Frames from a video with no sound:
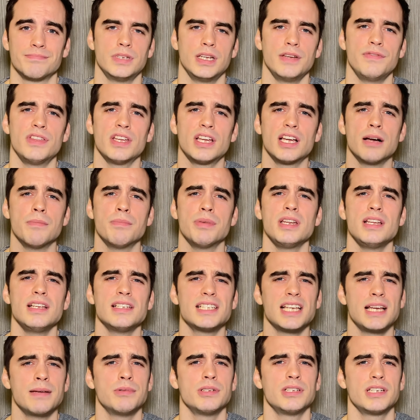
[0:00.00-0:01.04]
If the company
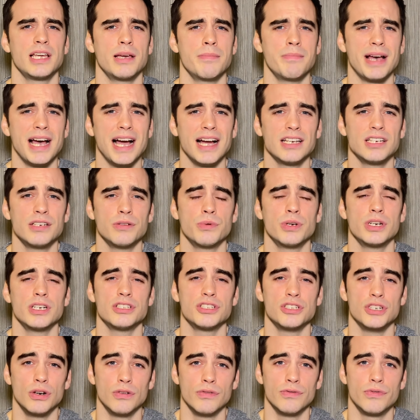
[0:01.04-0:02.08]
is able to get back to what
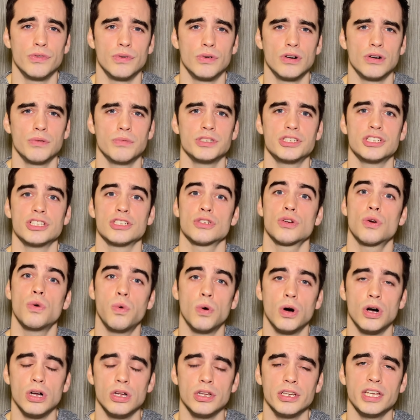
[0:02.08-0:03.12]
it's known for, which is
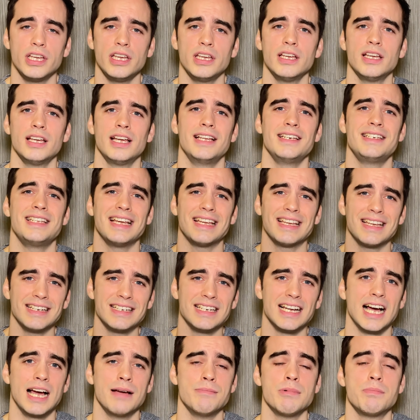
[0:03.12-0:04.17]
quality and taking
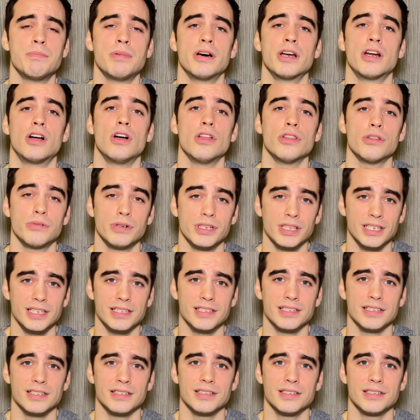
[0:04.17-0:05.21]
time upon all the
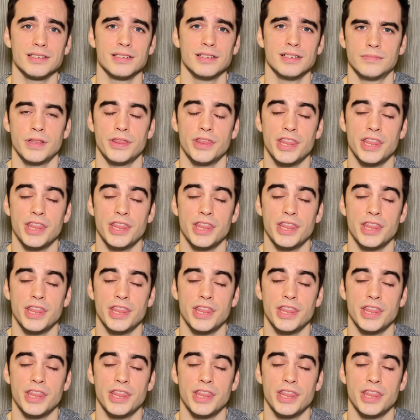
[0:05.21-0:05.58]
releases,